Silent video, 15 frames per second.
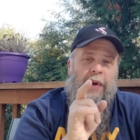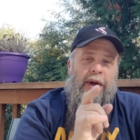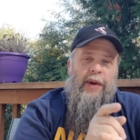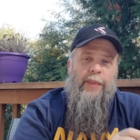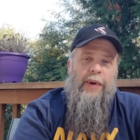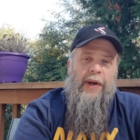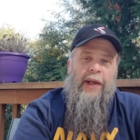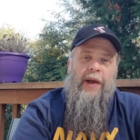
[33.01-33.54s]

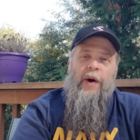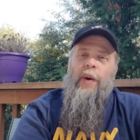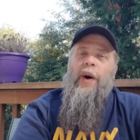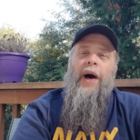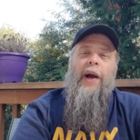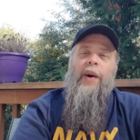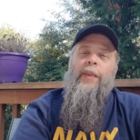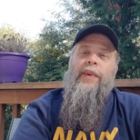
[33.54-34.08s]
good buddy
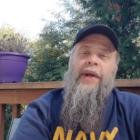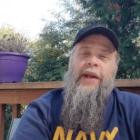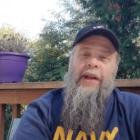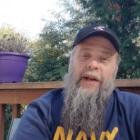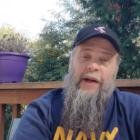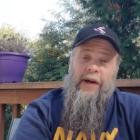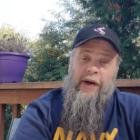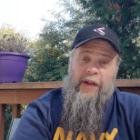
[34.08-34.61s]
Ohio Blade
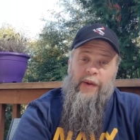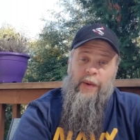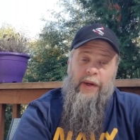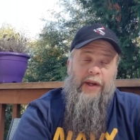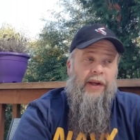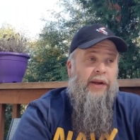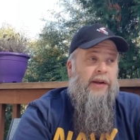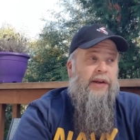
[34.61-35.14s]
and Cutlery,